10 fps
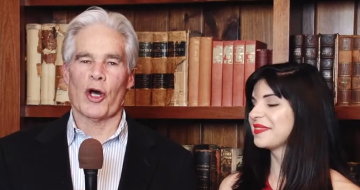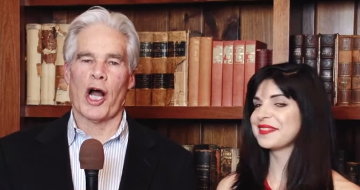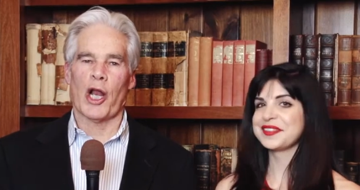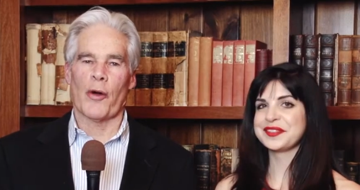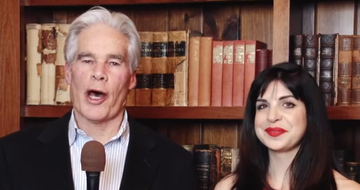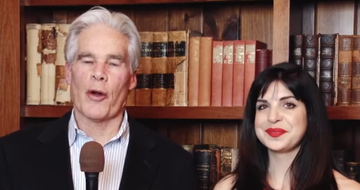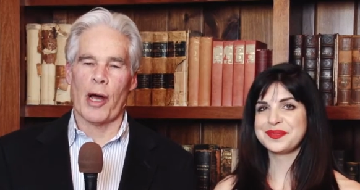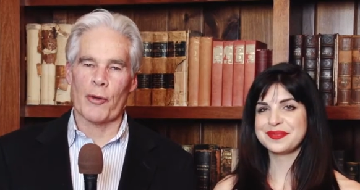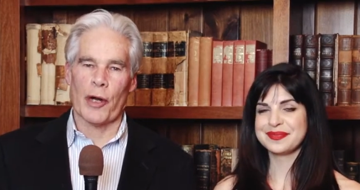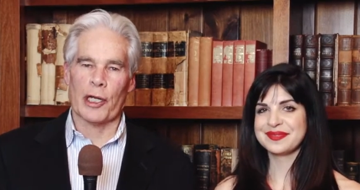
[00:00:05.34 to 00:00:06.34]
Speaker 1: Colorado.
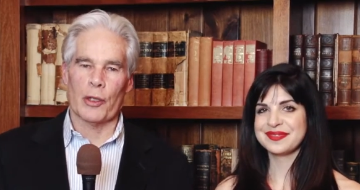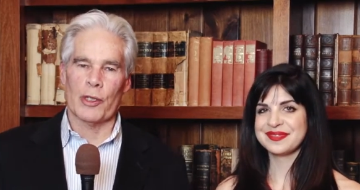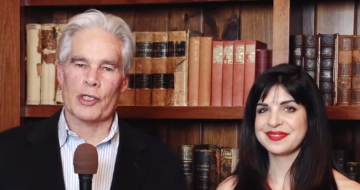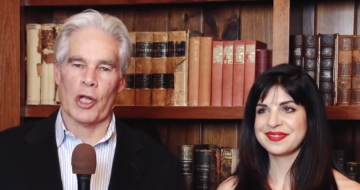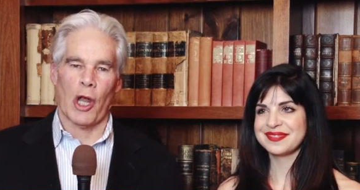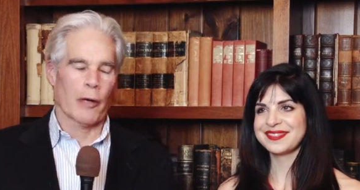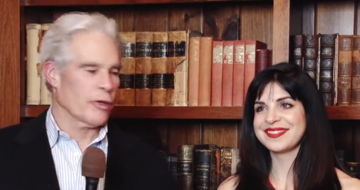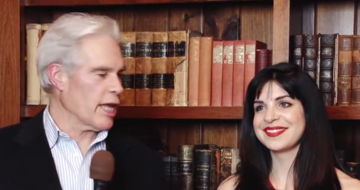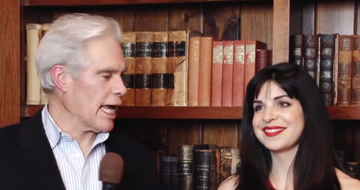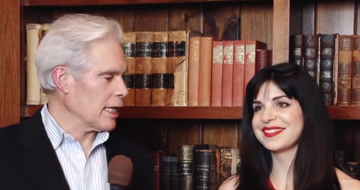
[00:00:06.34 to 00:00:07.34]
I'm Greg Lewis, along
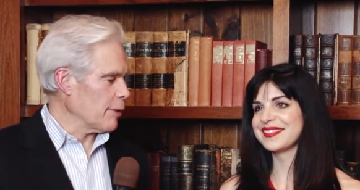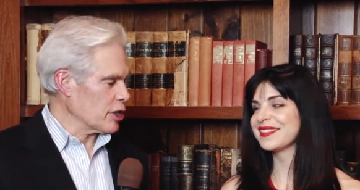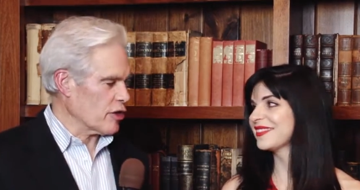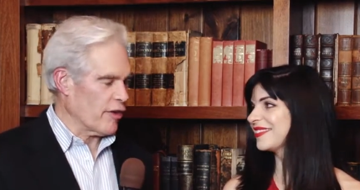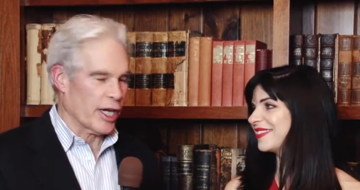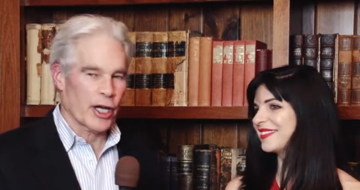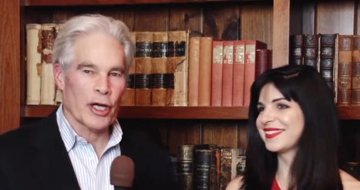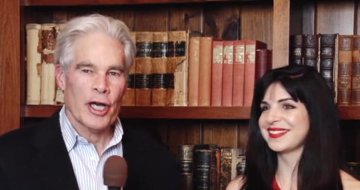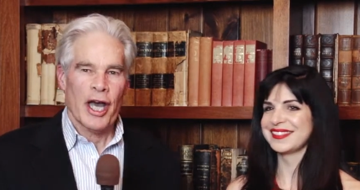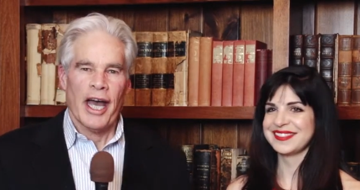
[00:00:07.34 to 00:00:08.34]
with Natalie Bencivenga.
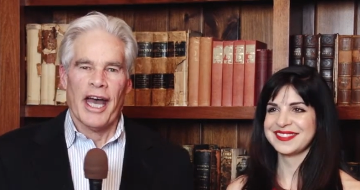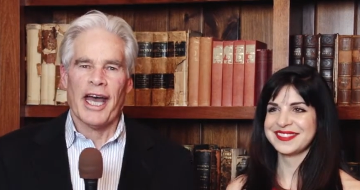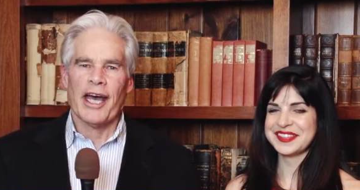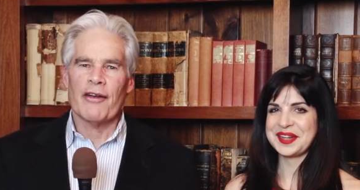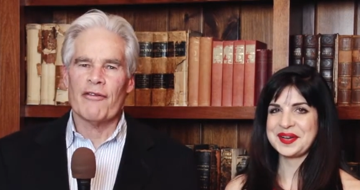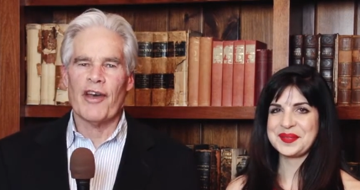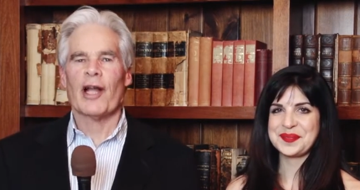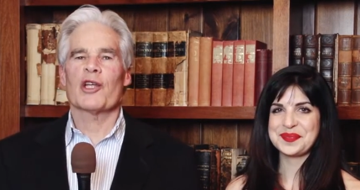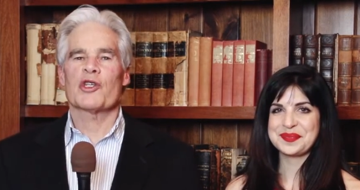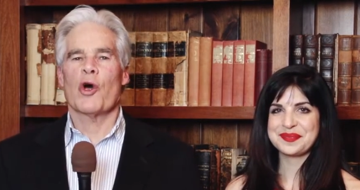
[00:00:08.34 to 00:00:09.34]
And
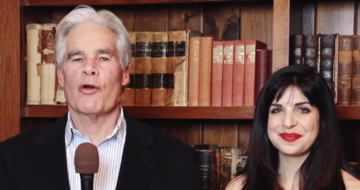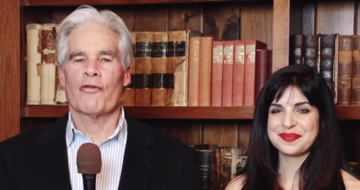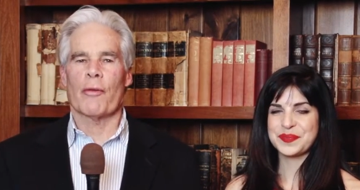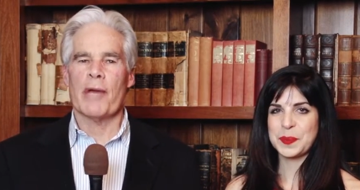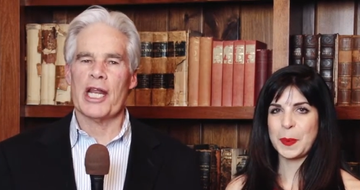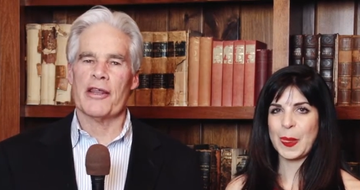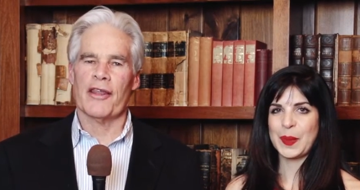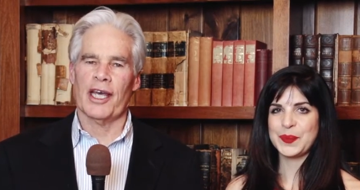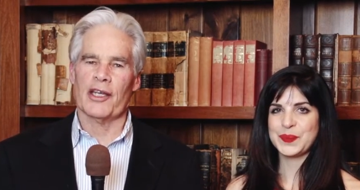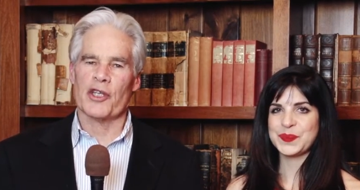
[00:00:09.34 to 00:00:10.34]
Vail is known for many
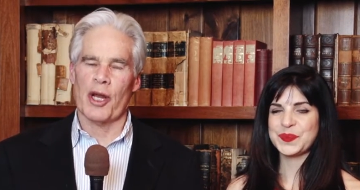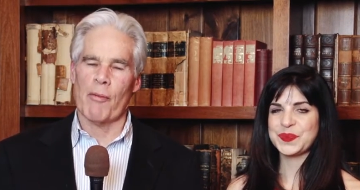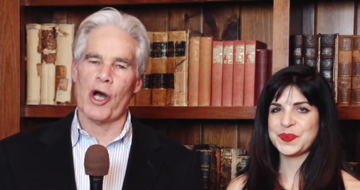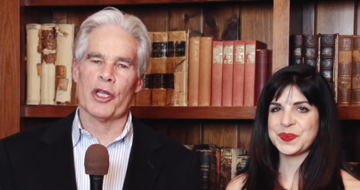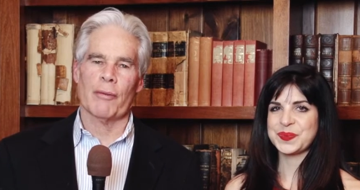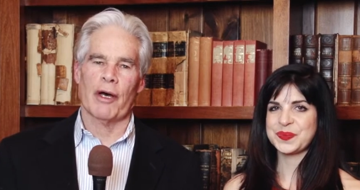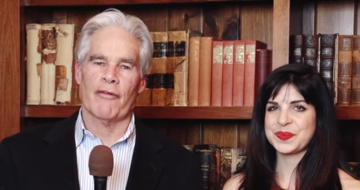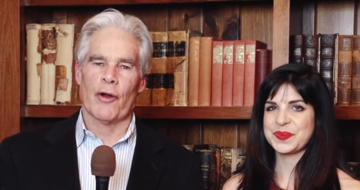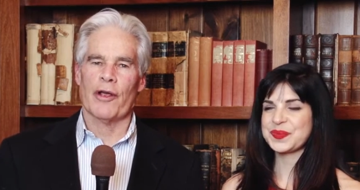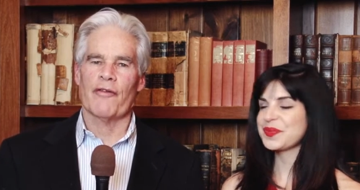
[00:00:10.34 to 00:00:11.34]
things, and among them, a
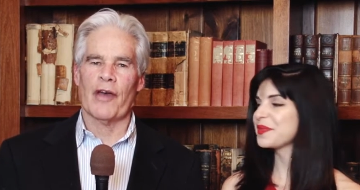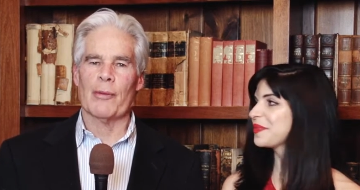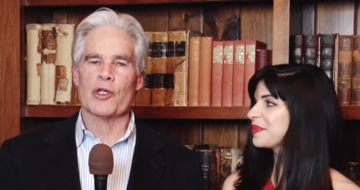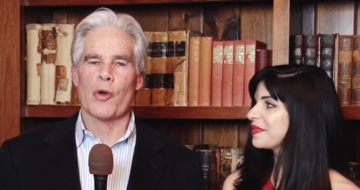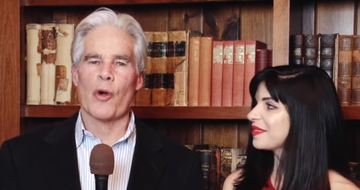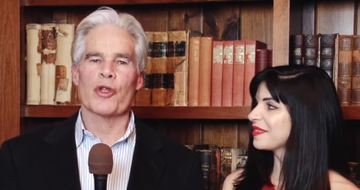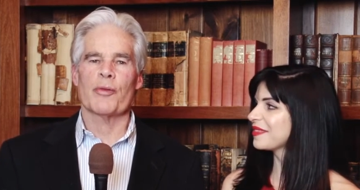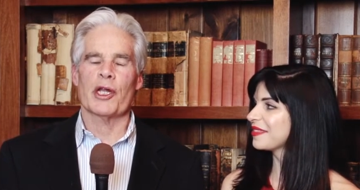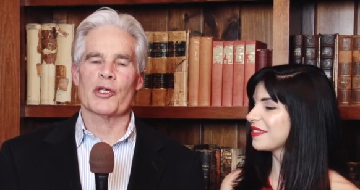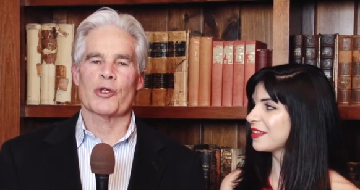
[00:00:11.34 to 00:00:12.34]
very famous
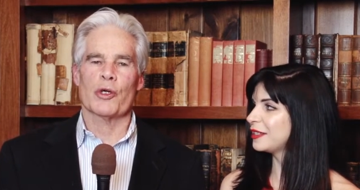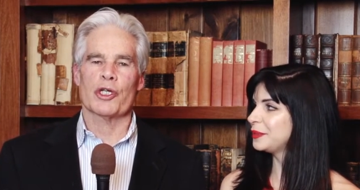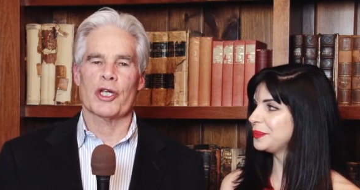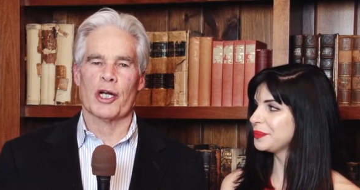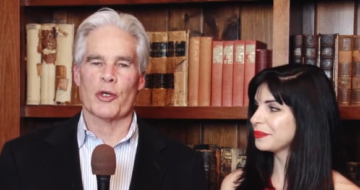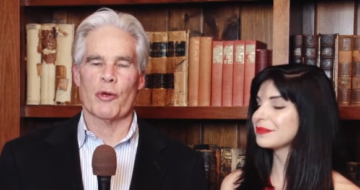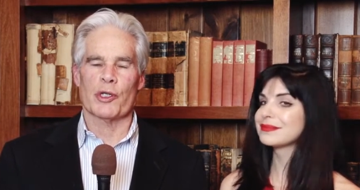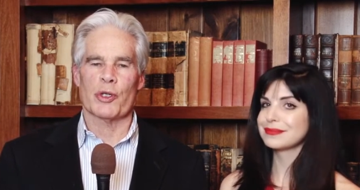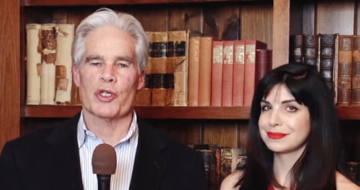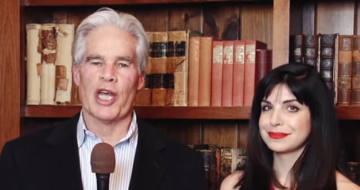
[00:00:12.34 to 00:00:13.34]
orthopedic surgeon, Dr.
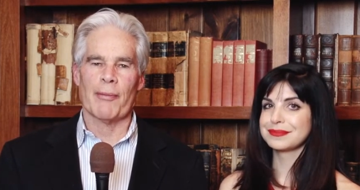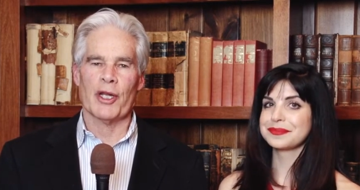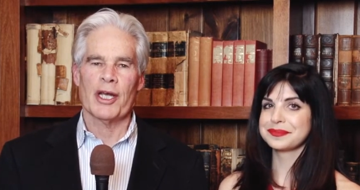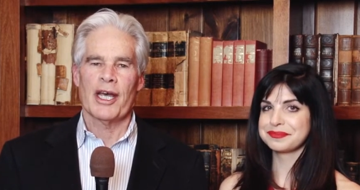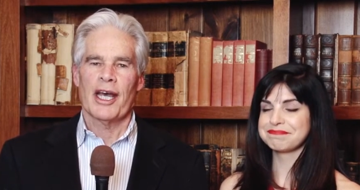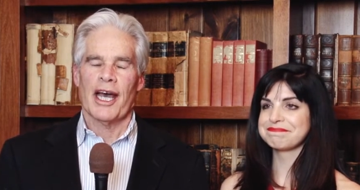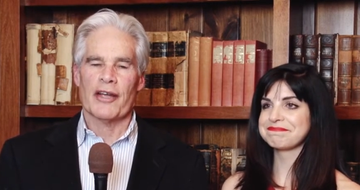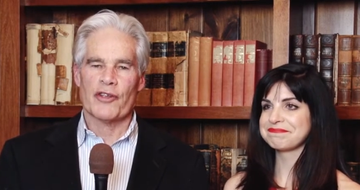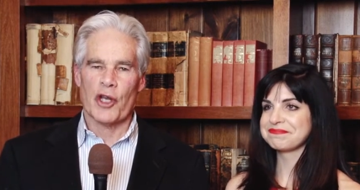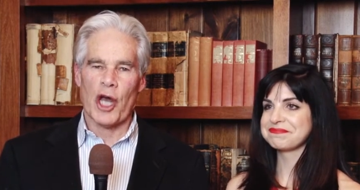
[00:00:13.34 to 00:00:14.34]
Richard Steadman.
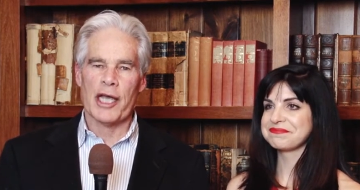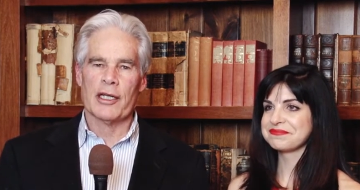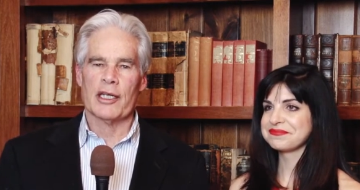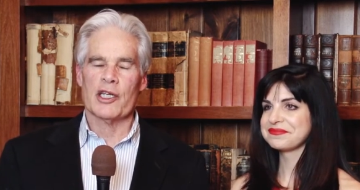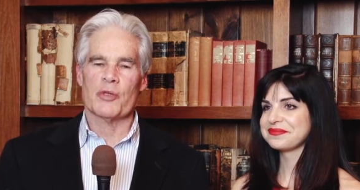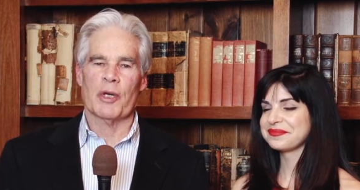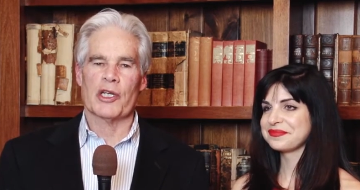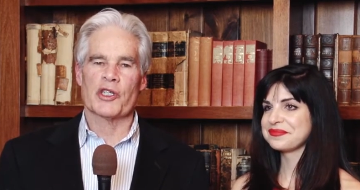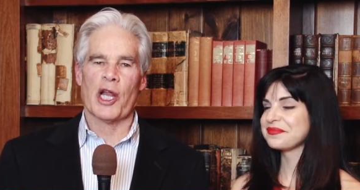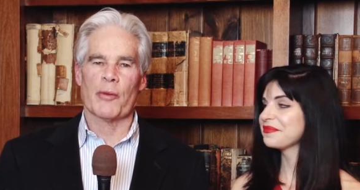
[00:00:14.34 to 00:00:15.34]
And tonight, he is being
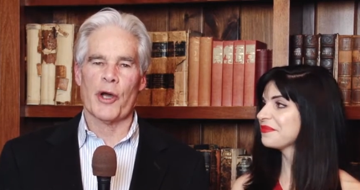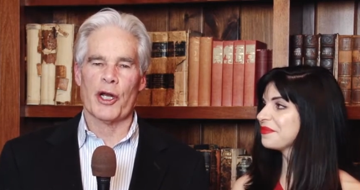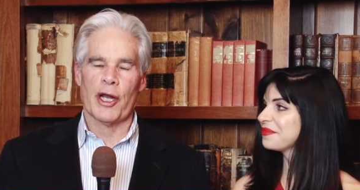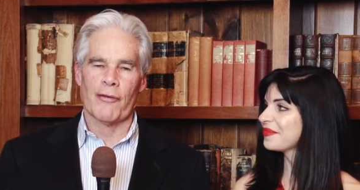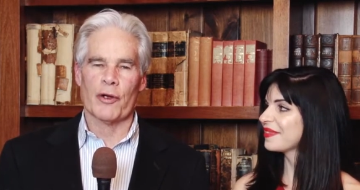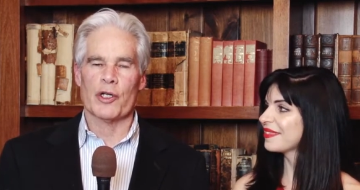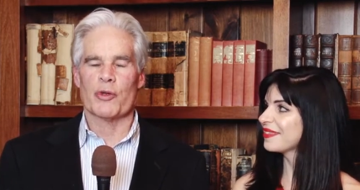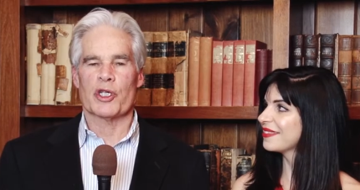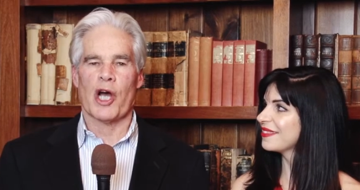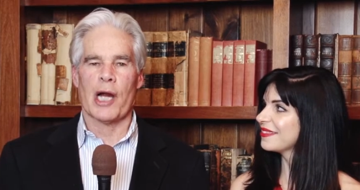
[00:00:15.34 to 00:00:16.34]
celebrated after his
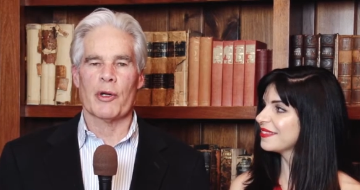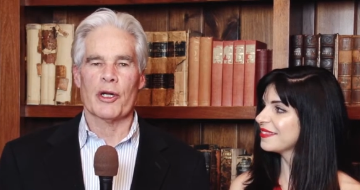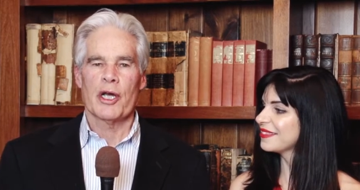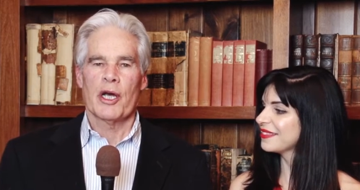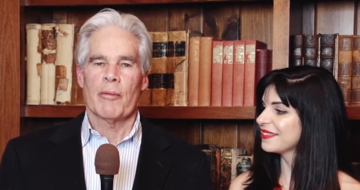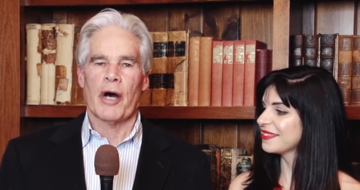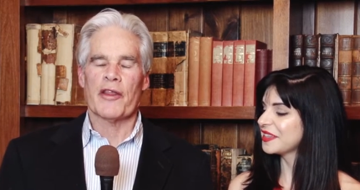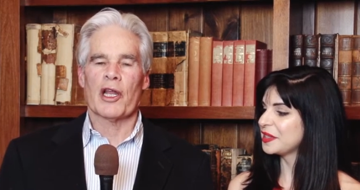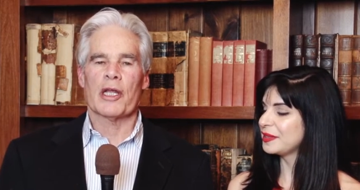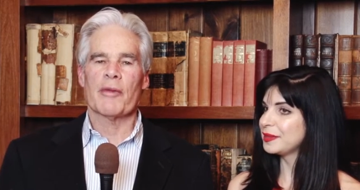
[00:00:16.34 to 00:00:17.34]
retirement by
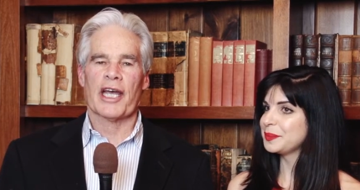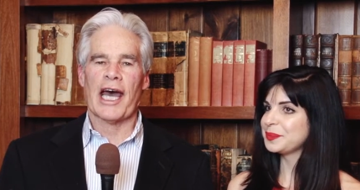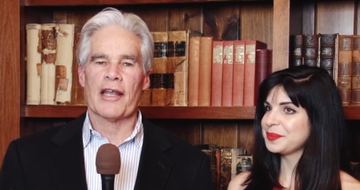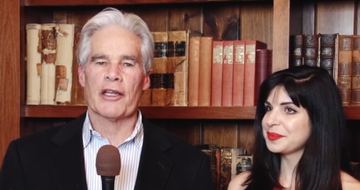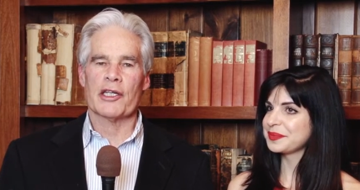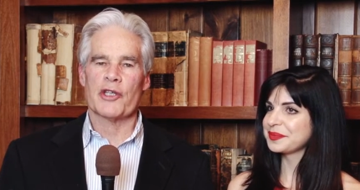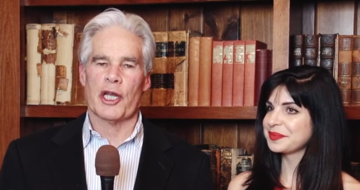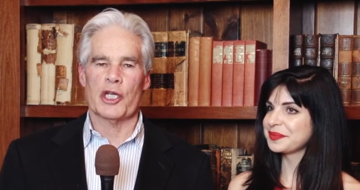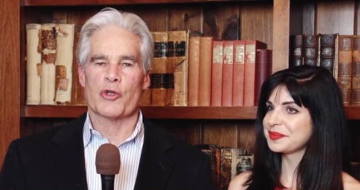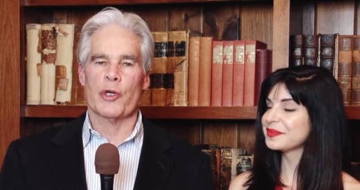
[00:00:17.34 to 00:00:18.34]
the Olympic athletes that
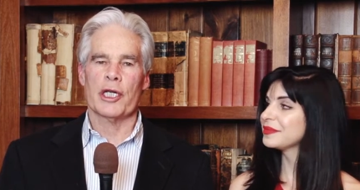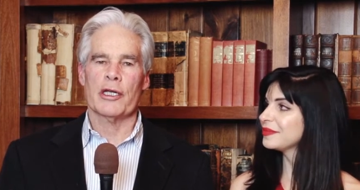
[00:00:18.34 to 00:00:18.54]
he treated